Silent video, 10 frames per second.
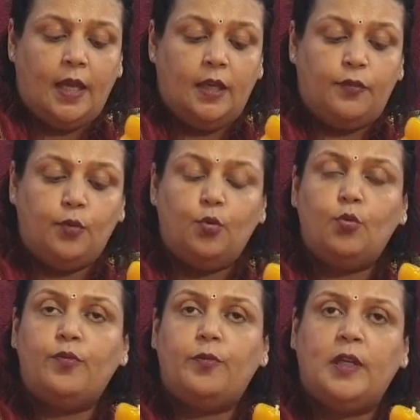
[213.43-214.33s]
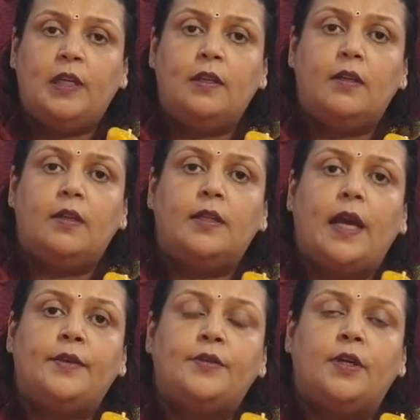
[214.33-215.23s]
If you feel
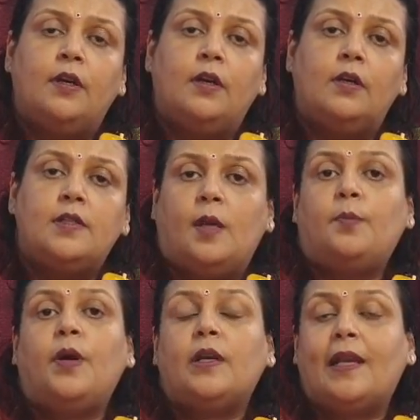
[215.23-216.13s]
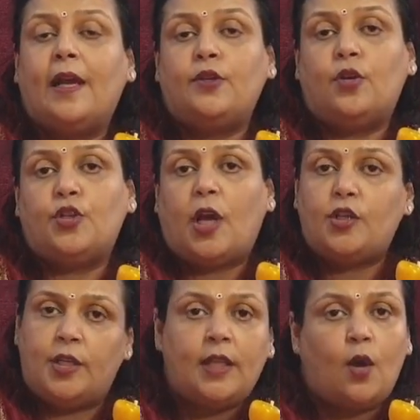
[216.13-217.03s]
that say per client you're
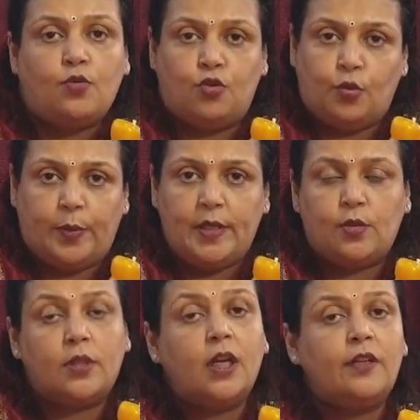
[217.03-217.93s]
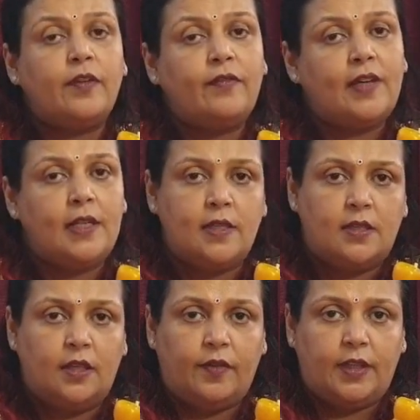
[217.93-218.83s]
charging 1,000 rupees, so 35 clients is
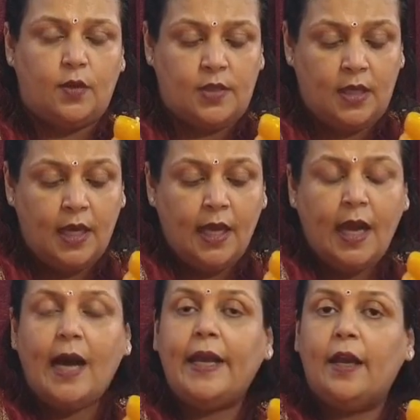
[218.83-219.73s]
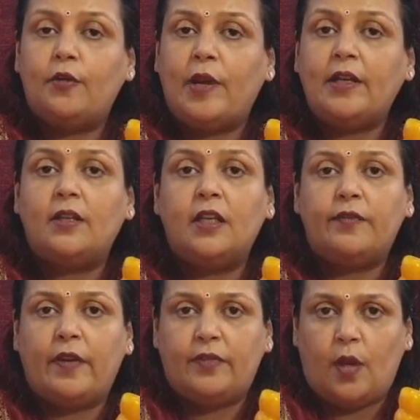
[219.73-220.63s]
35,000. I attract
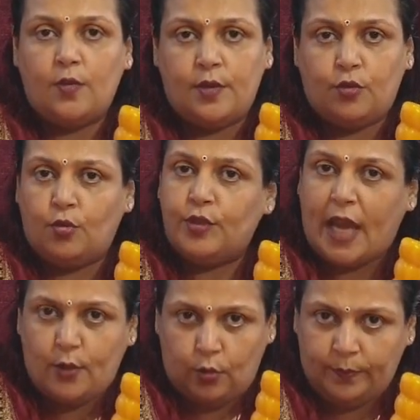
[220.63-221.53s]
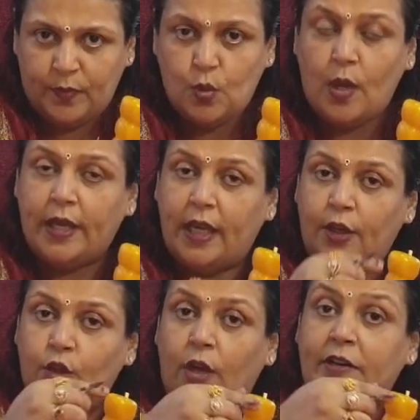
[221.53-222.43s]
35,000 through tarot. So
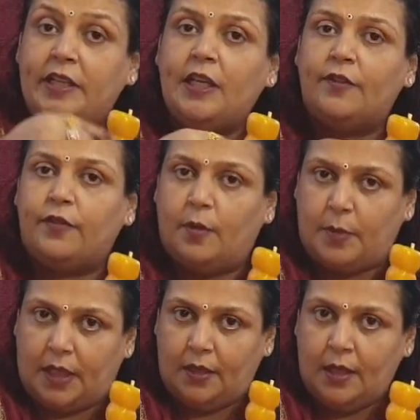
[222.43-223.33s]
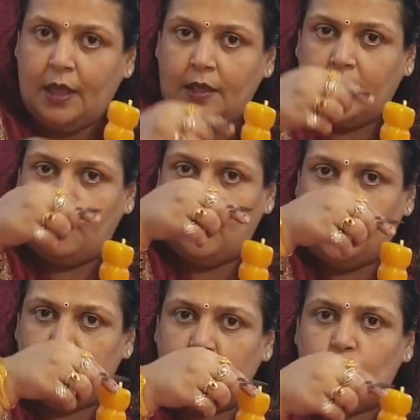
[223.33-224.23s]
again you're reaffirming that for
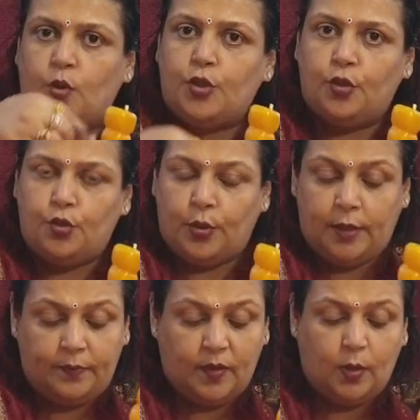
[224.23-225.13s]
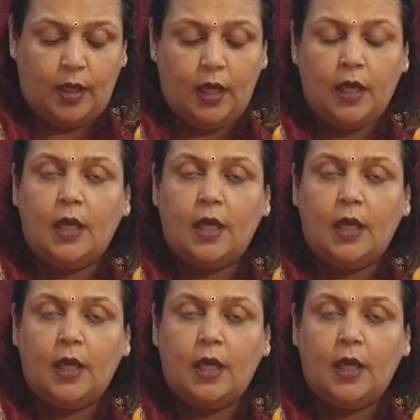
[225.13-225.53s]
this is what you're doing. Okay.